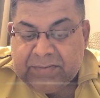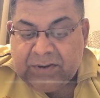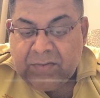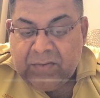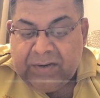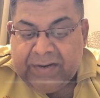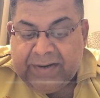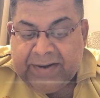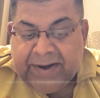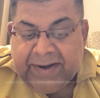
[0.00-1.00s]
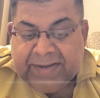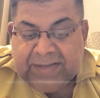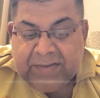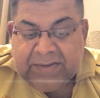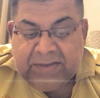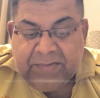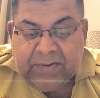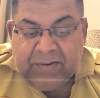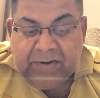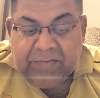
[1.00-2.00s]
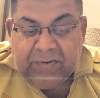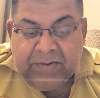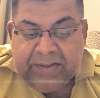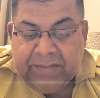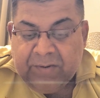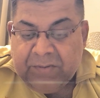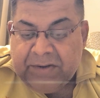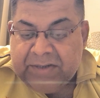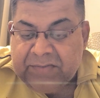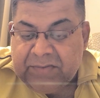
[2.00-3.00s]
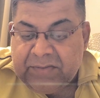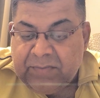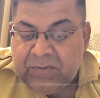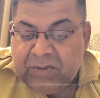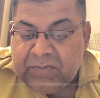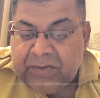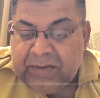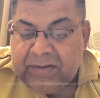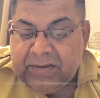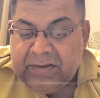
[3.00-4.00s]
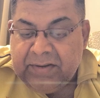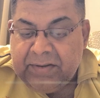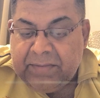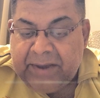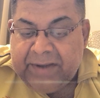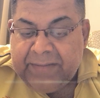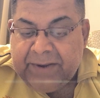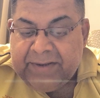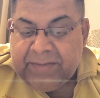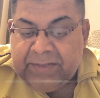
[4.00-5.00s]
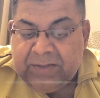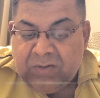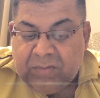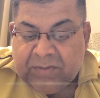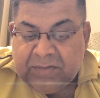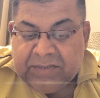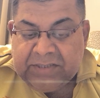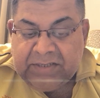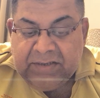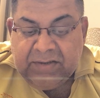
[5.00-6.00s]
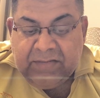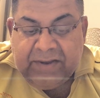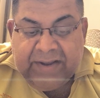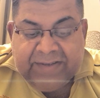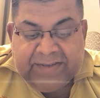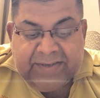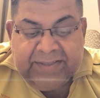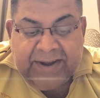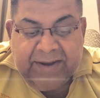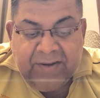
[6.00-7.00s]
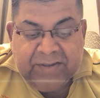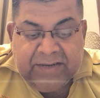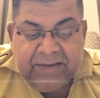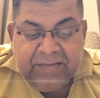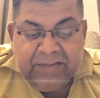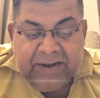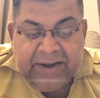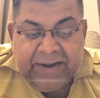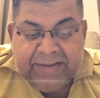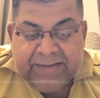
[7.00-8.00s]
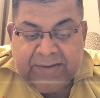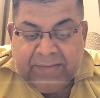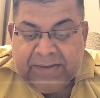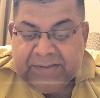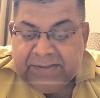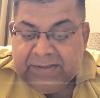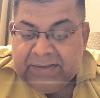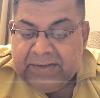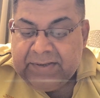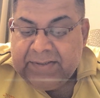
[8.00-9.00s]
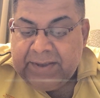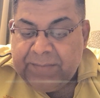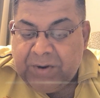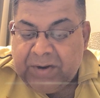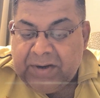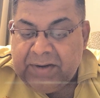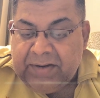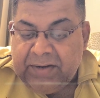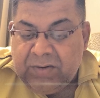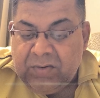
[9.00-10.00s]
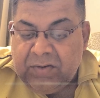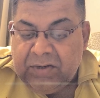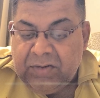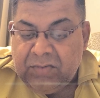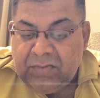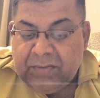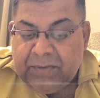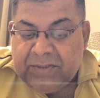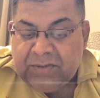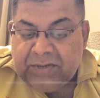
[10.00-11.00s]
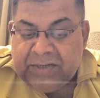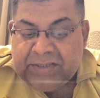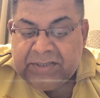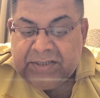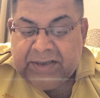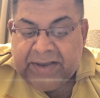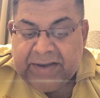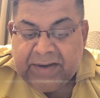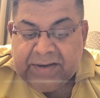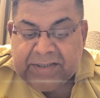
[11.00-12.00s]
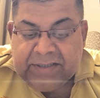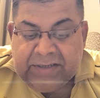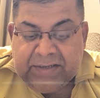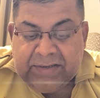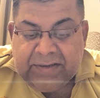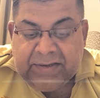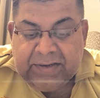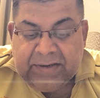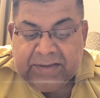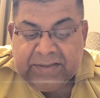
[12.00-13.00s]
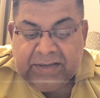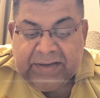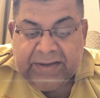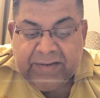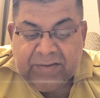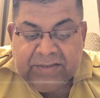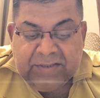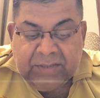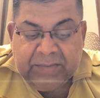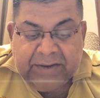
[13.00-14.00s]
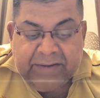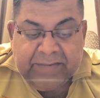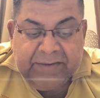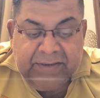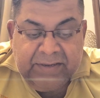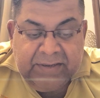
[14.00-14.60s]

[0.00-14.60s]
concluded that the adenoid mass are frequently found in the abdominals, with most being manageable through observation. While assessing the adolescent with the adenoid mass, the important include new menstrual history and conditional diagnosis of the activity.